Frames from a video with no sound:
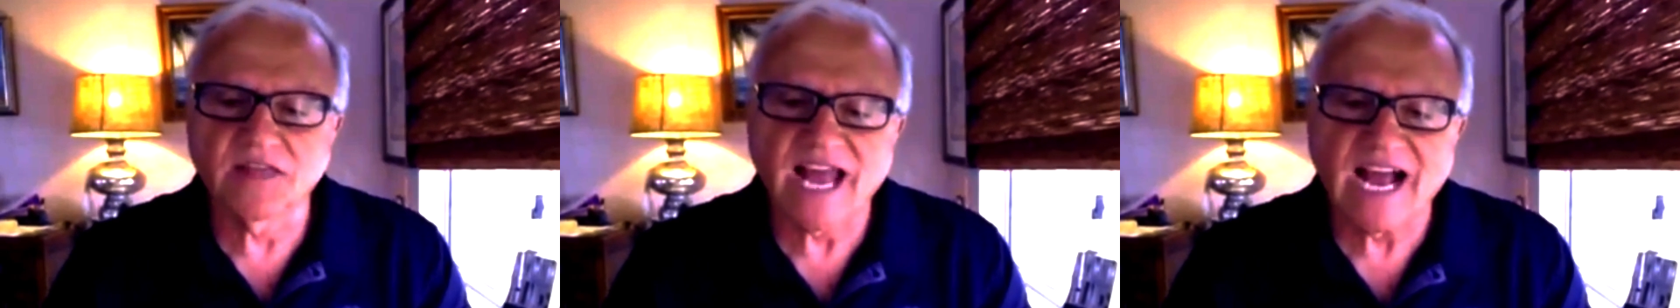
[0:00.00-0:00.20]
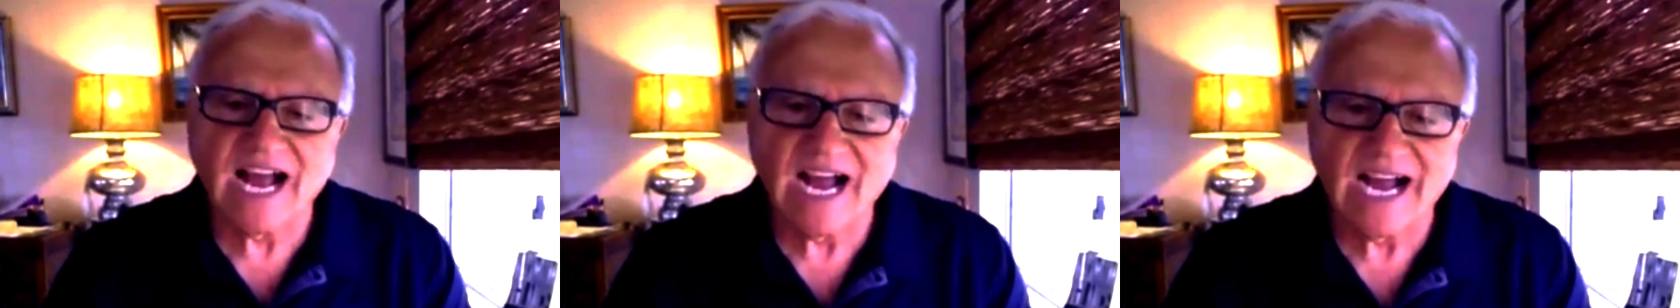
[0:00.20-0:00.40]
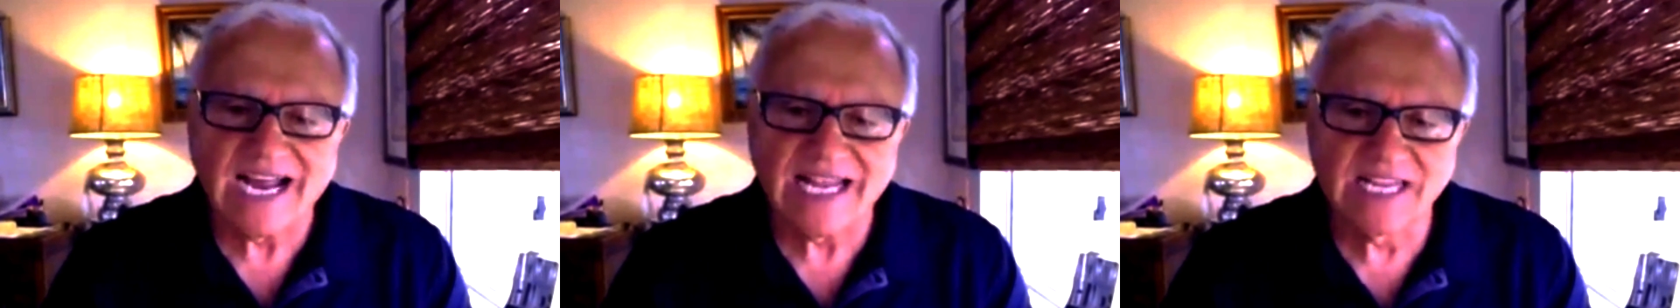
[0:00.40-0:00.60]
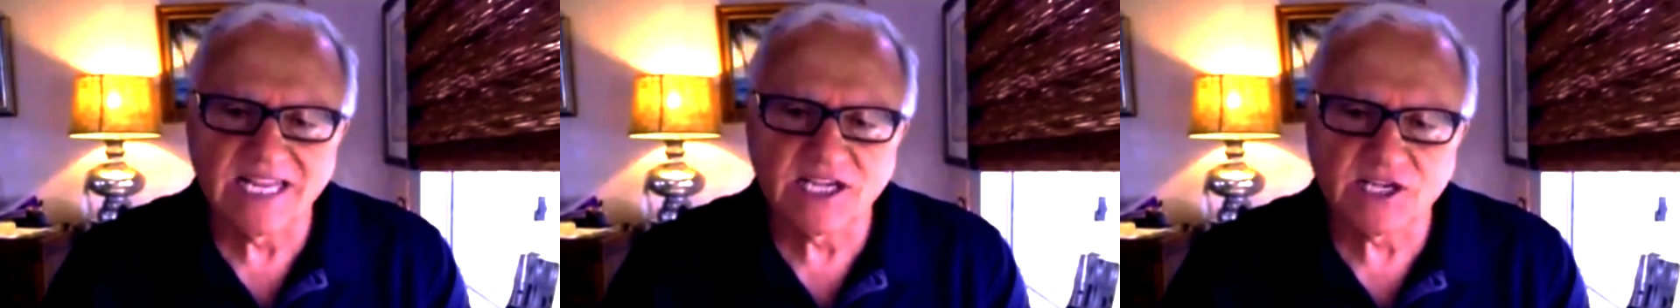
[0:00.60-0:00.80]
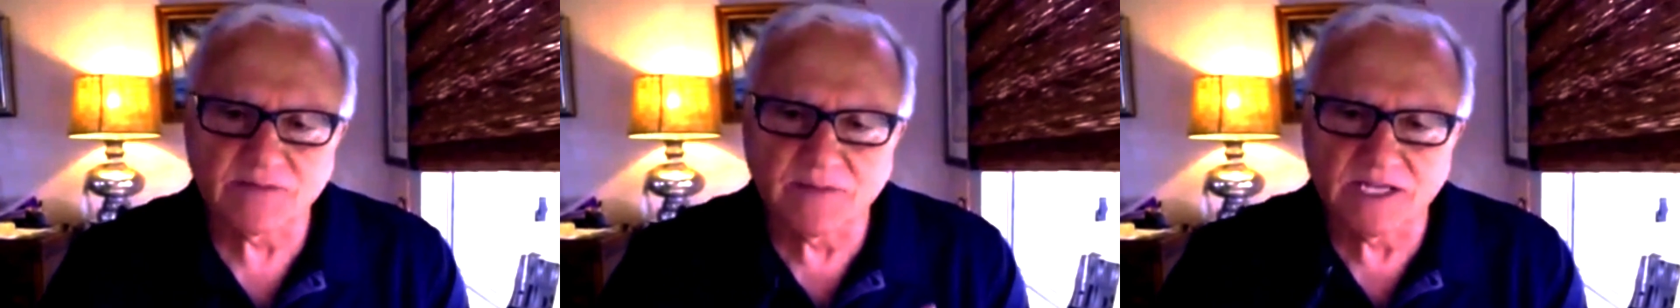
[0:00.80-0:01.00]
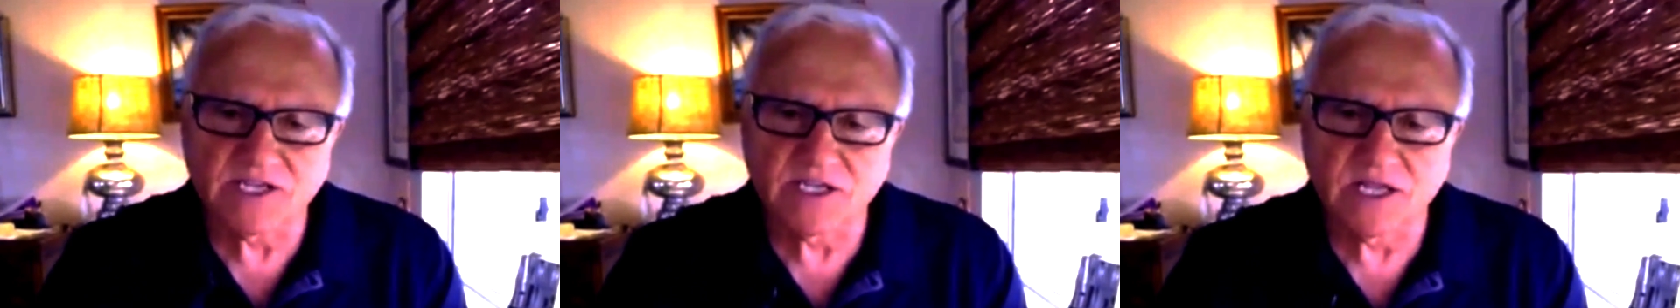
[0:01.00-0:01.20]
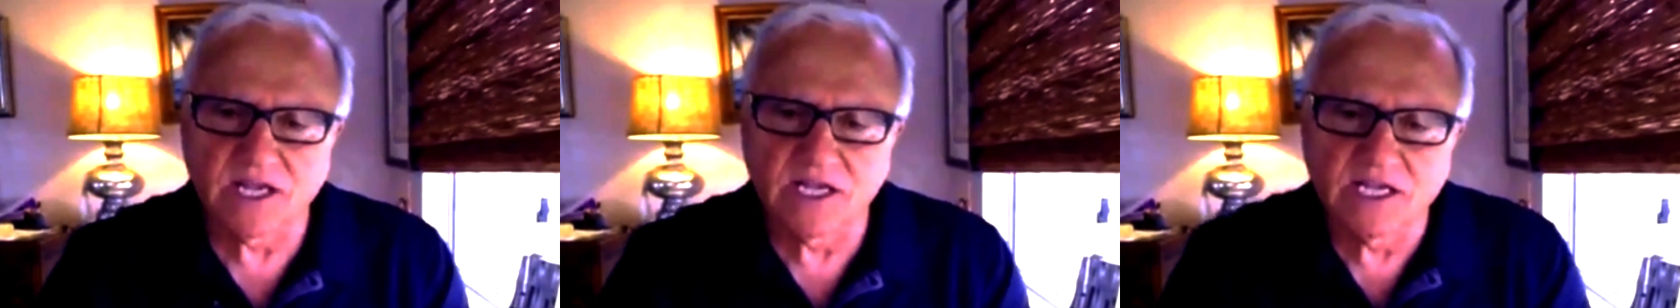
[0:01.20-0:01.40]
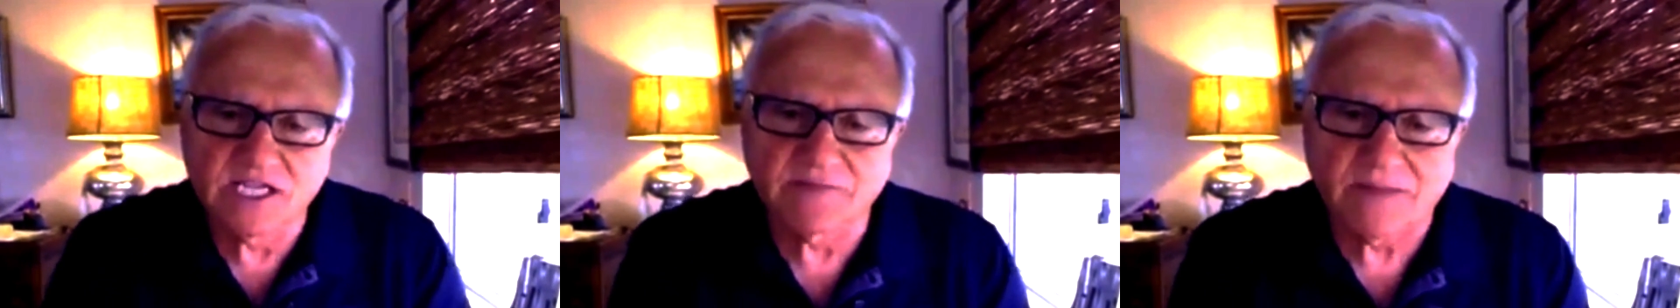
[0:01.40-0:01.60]
They're highly
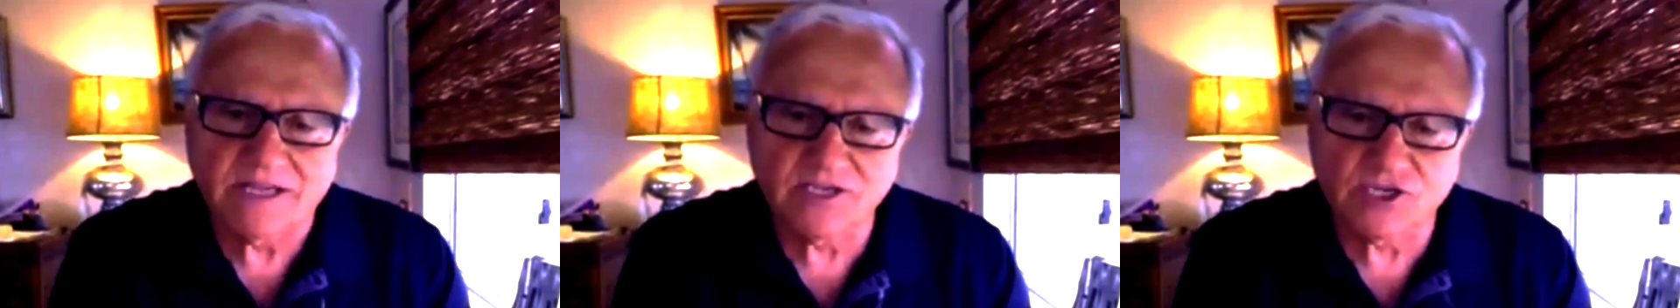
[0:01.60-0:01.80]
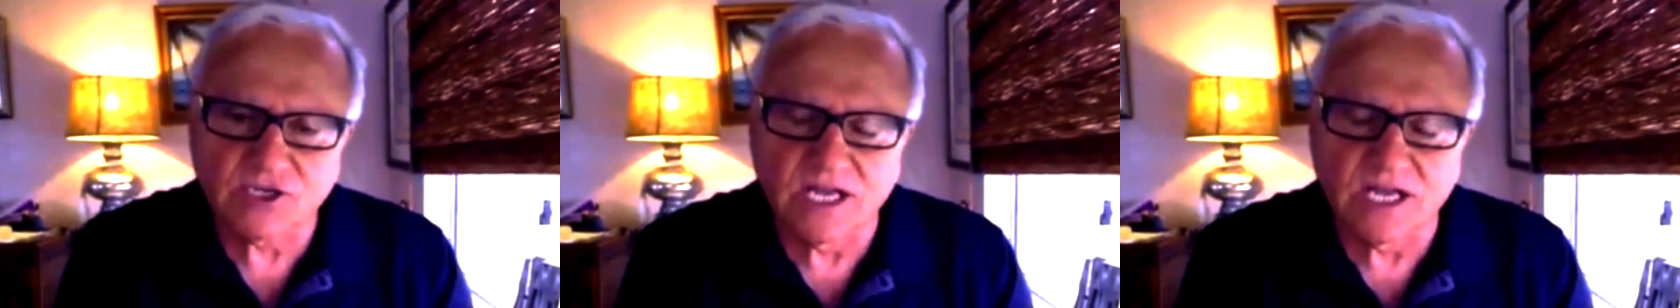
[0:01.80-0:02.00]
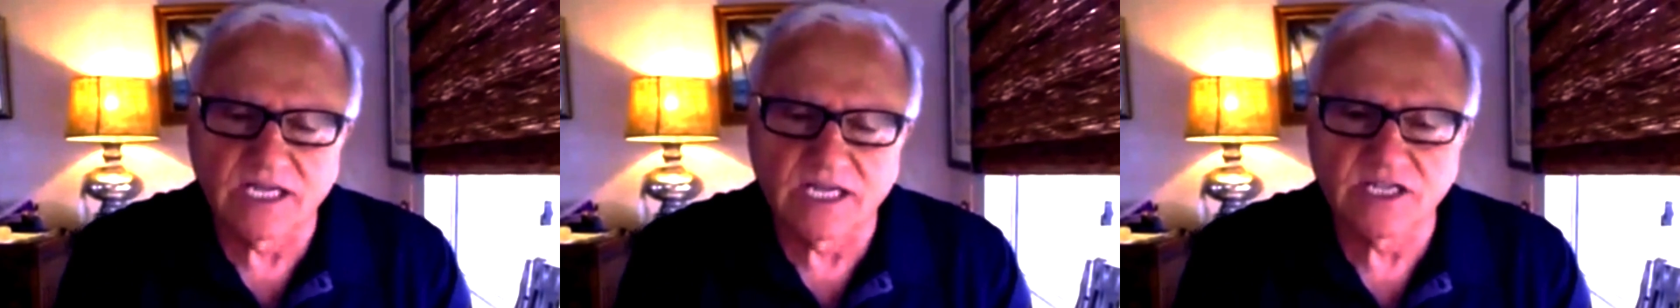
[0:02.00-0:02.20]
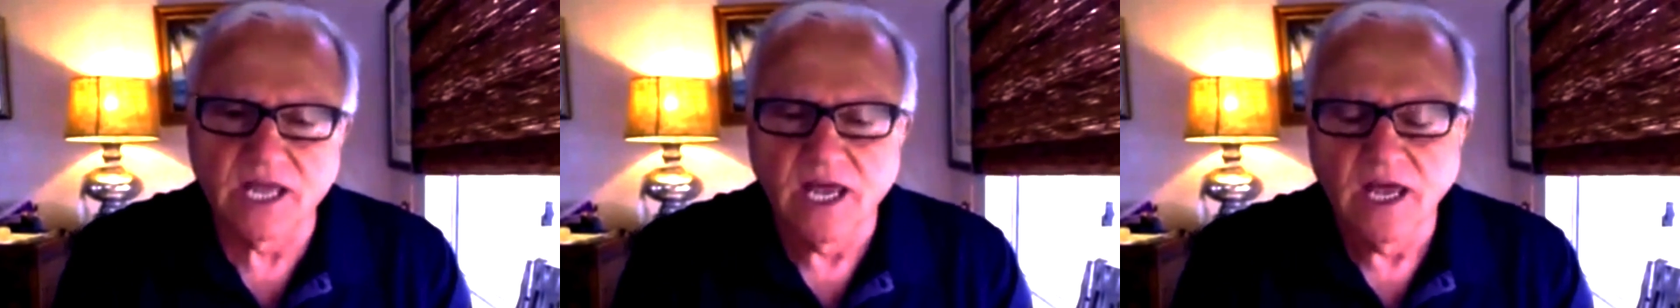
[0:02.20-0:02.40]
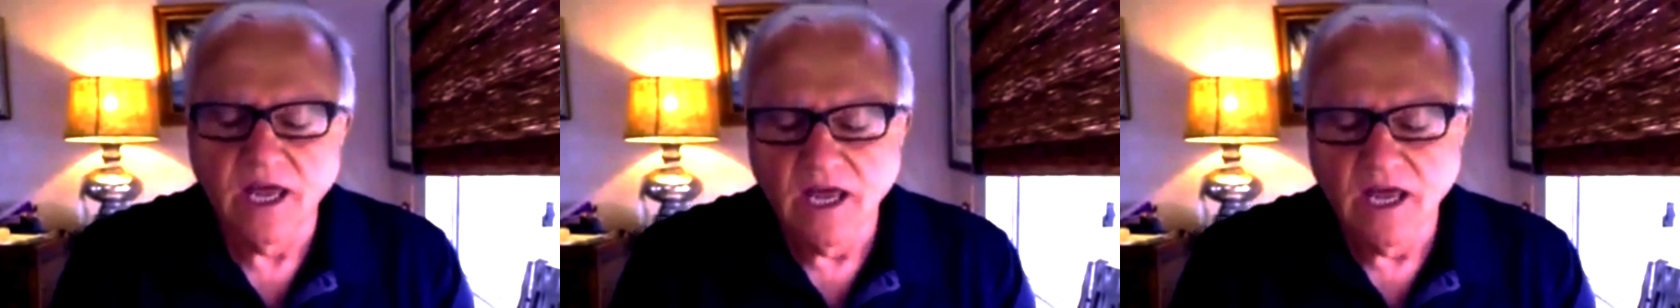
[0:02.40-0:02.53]
specialized.